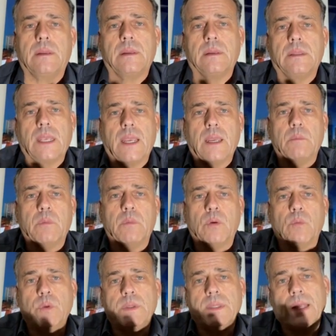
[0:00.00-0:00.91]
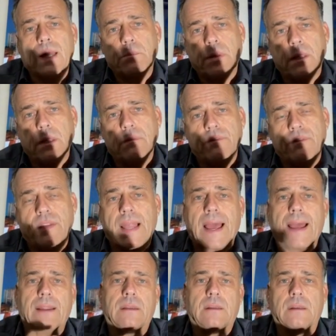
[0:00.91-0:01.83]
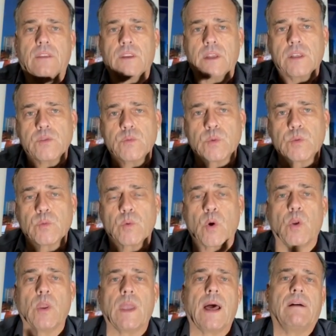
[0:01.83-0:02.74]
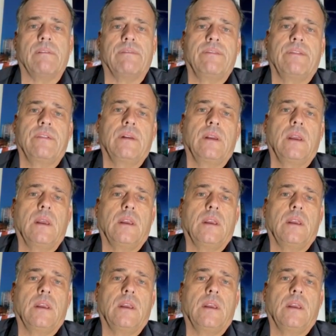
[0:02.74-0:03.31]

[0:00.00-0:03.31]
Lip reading: The table would not be flat. Things would roll off.